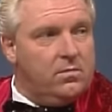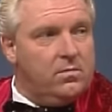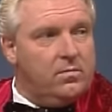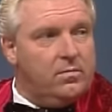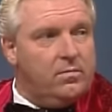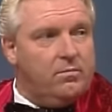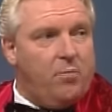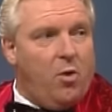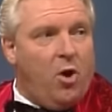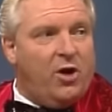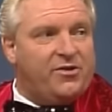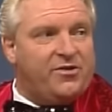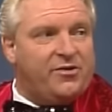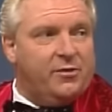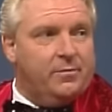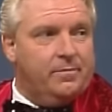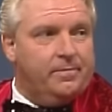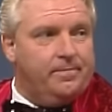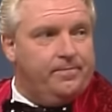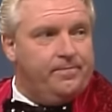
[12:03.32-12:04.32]
Right.
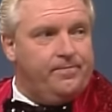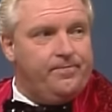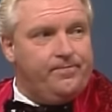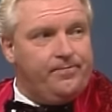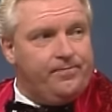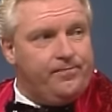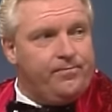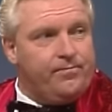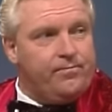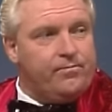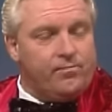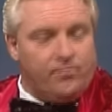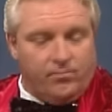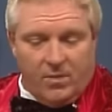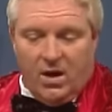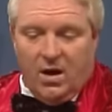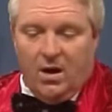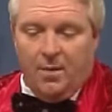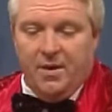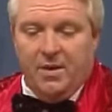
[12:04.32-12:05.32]
Boston. Boston.
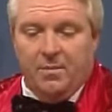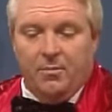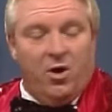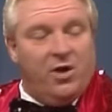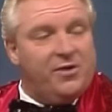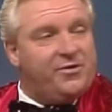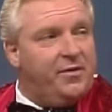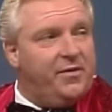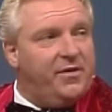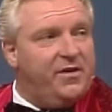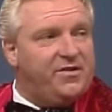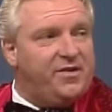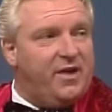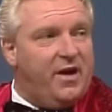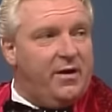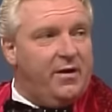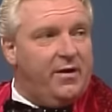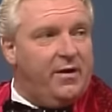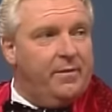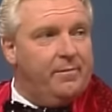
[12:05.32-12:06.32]
I'll be in Boston this
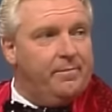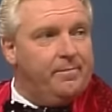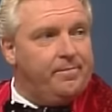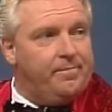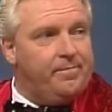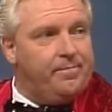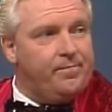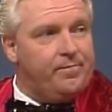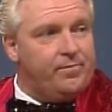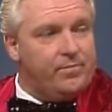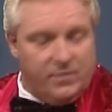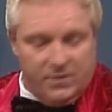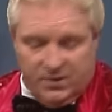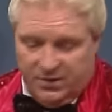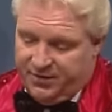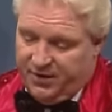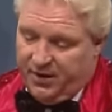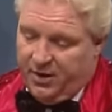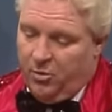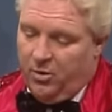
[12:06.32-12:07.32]
Saturday. You will?
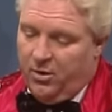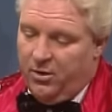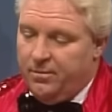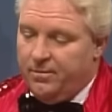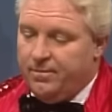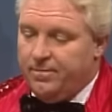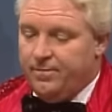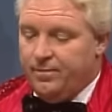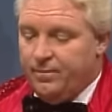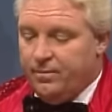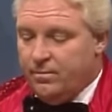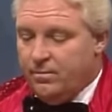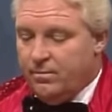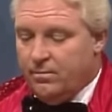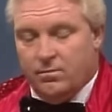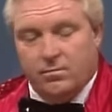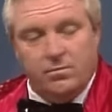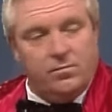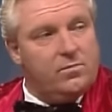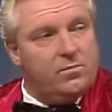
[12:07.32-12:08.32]
Yes, I will.
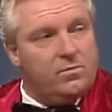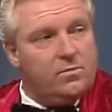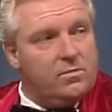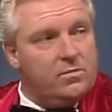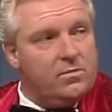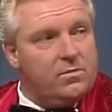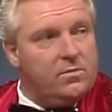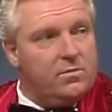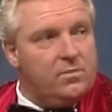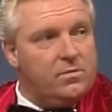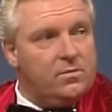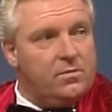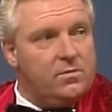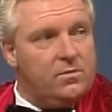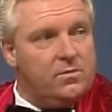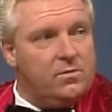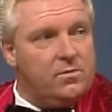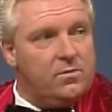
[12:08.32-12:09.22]
Due to a diminishing number of